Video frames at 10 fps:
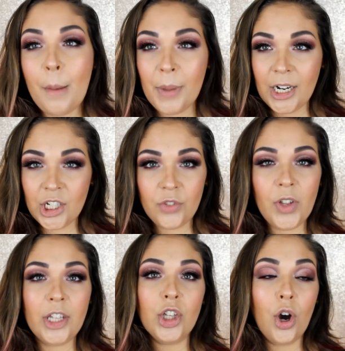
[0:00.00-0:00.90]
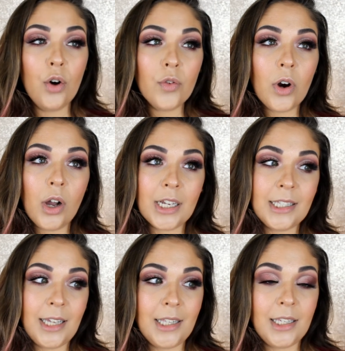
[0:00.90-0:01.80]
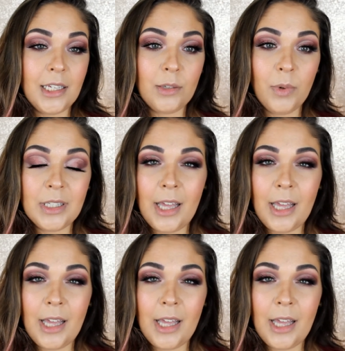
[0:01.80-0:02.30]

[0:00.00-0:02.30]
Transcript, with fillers: but I just feel like the overall consensus was